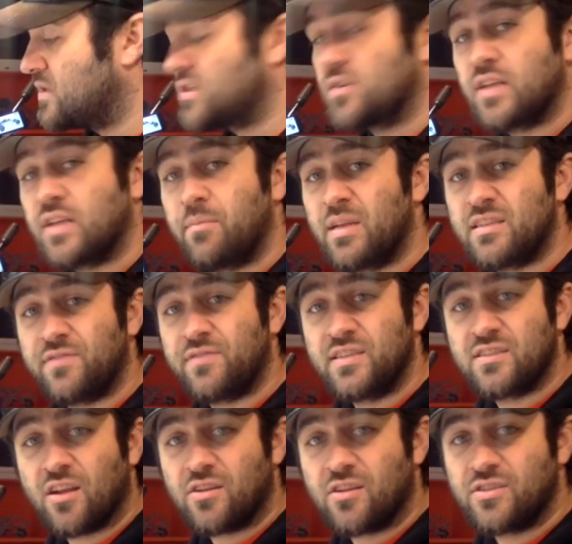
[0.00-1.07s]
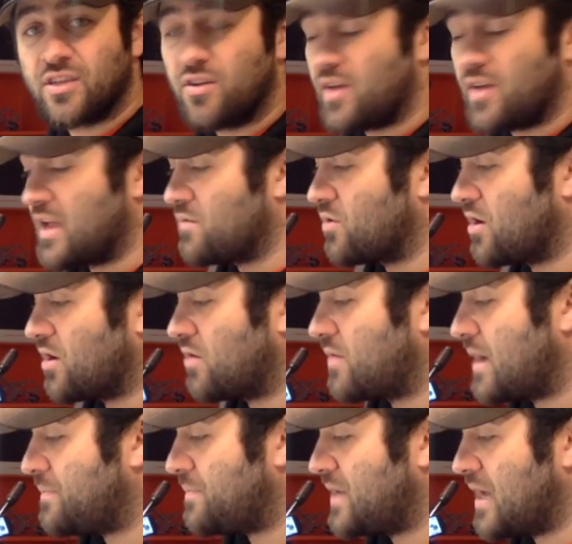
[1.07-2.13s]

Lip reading: So 10 minutes of install or so, and we're all wrapped